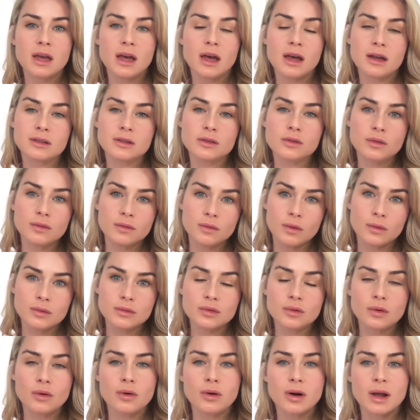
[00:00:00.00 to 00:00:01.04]
acte de
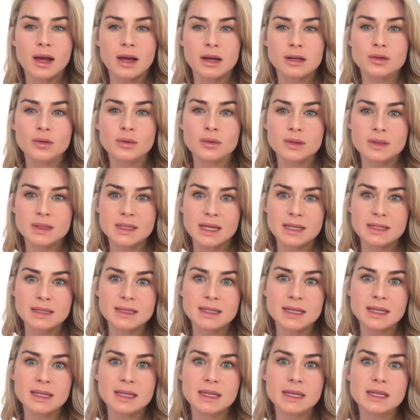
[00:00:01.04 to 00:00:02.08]
vente or acte
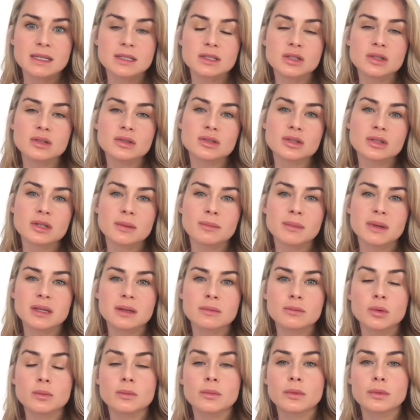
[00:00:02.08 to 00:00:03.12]
authentique, is usually
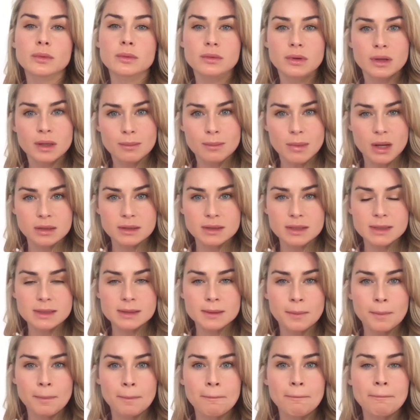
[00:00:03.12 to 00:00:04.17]
minimum 3 months,